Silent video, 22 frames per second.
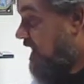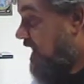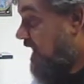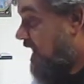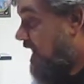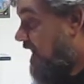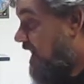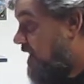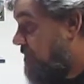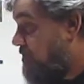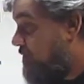
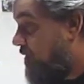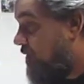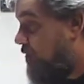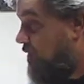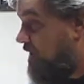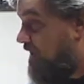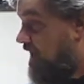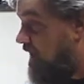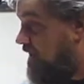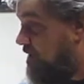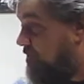Um, but
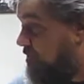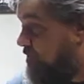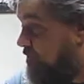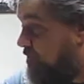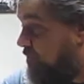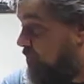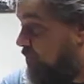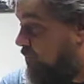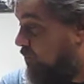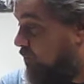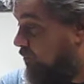we kind of
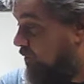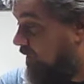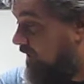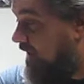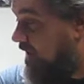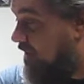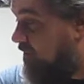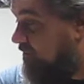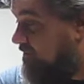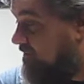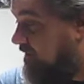point
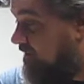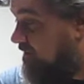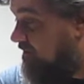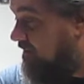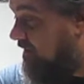out that